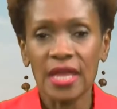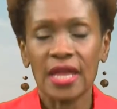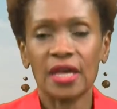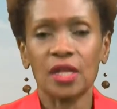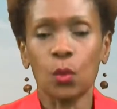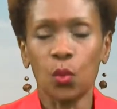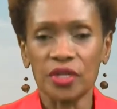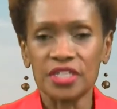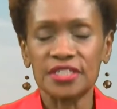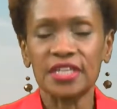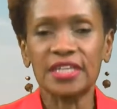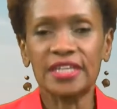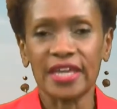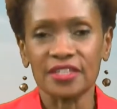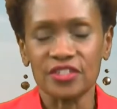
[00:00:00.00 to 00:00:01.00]
and I wanted to
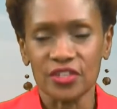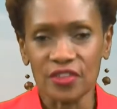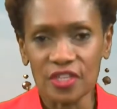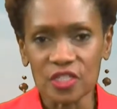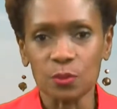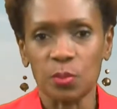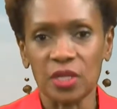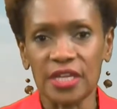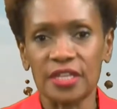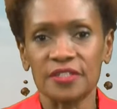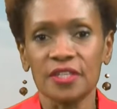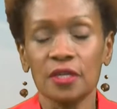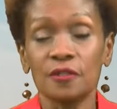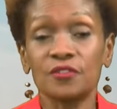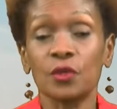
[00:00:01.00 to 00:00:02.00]
get to this place
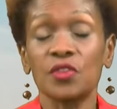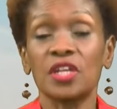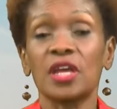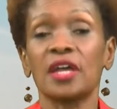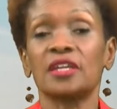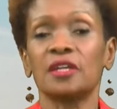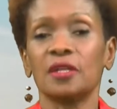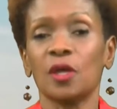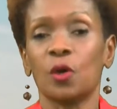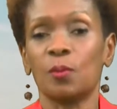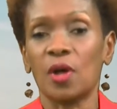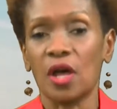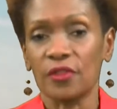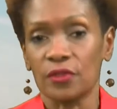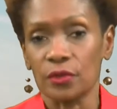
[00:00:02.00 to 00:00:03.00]
so that I could help
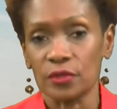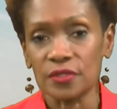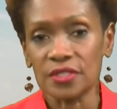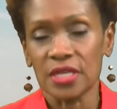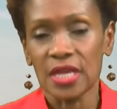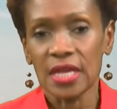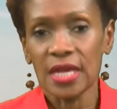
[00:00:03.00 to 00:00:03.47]
others.